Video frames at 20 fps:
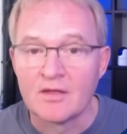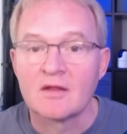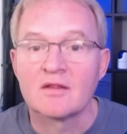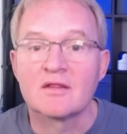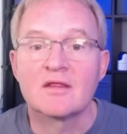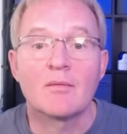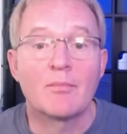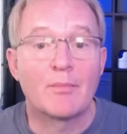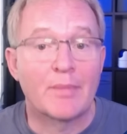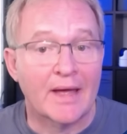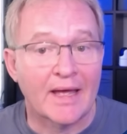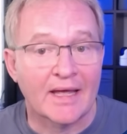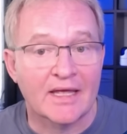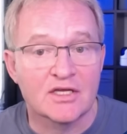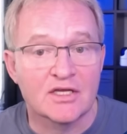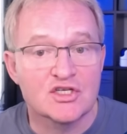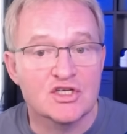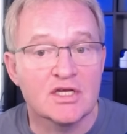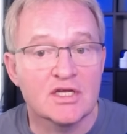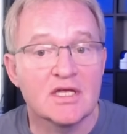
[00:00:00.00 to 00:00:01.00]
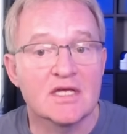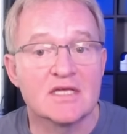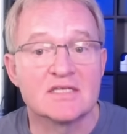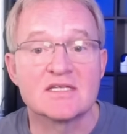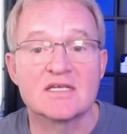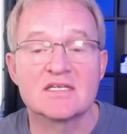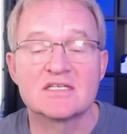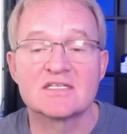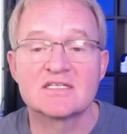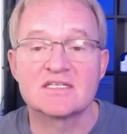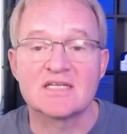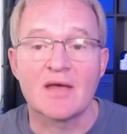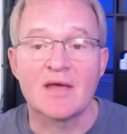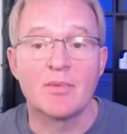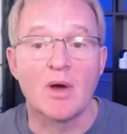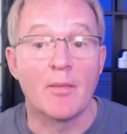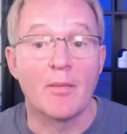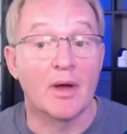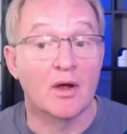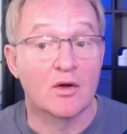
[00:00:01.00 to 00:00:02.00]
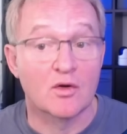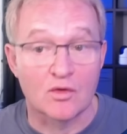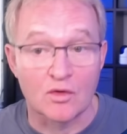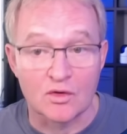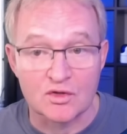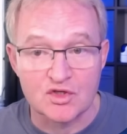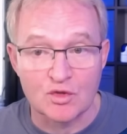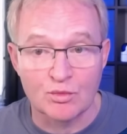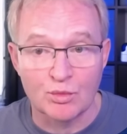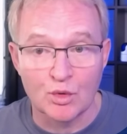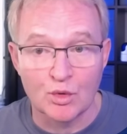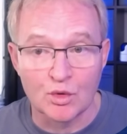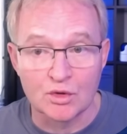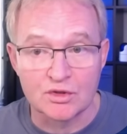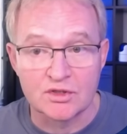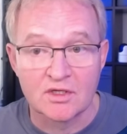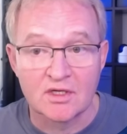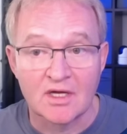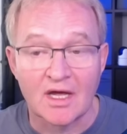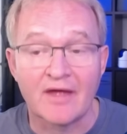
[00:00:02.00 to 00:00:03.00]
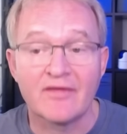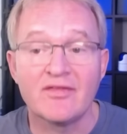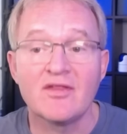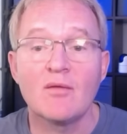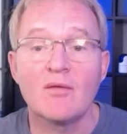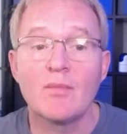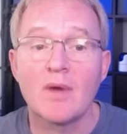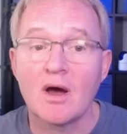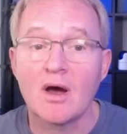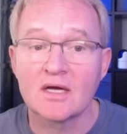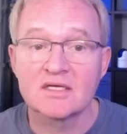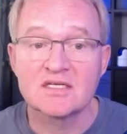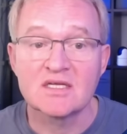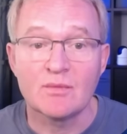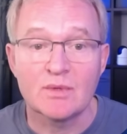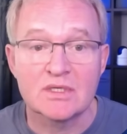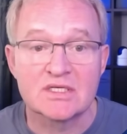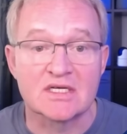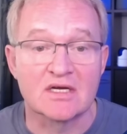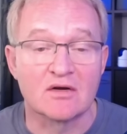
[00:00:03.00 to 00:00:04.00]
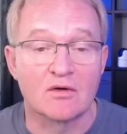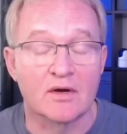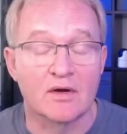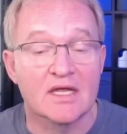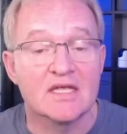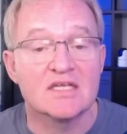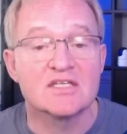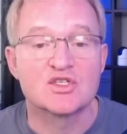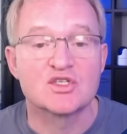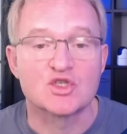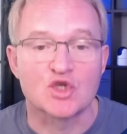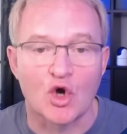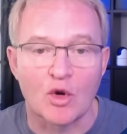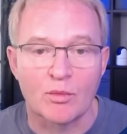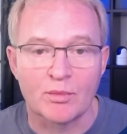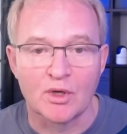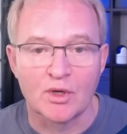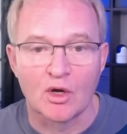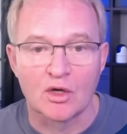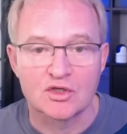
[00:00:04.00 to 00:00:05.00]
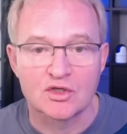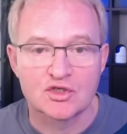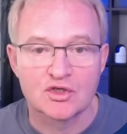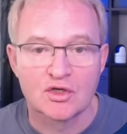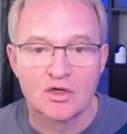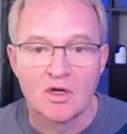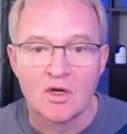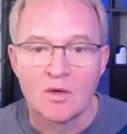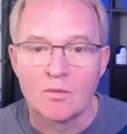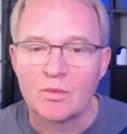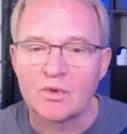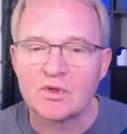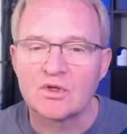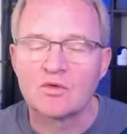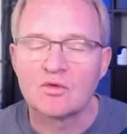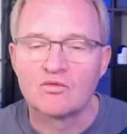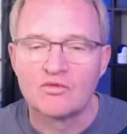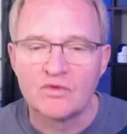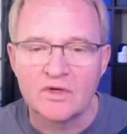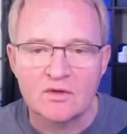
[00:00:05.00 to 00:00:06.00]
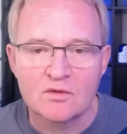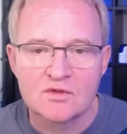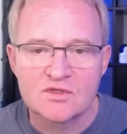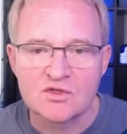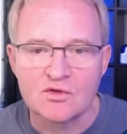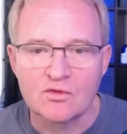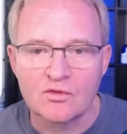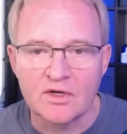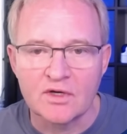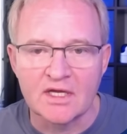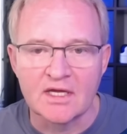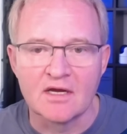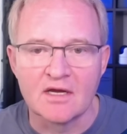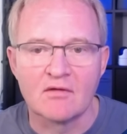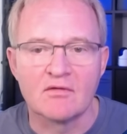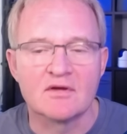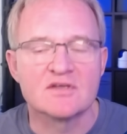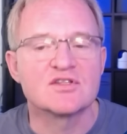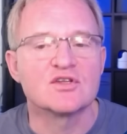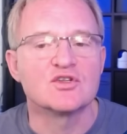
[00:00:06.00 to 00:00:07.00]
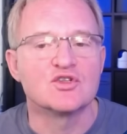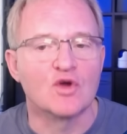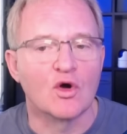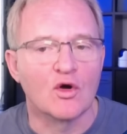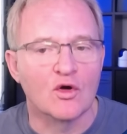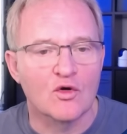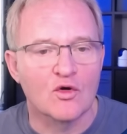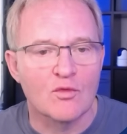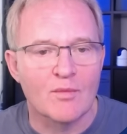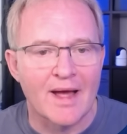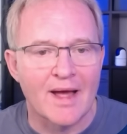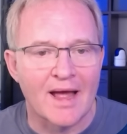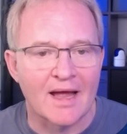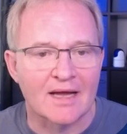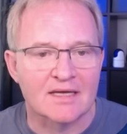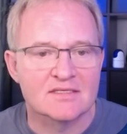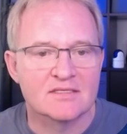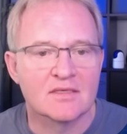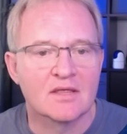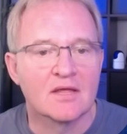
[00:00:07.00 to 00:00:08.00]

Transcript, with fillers: The packaging is a step up across the board, and the marketing material is top notch. but the real story here is the Dongle Max.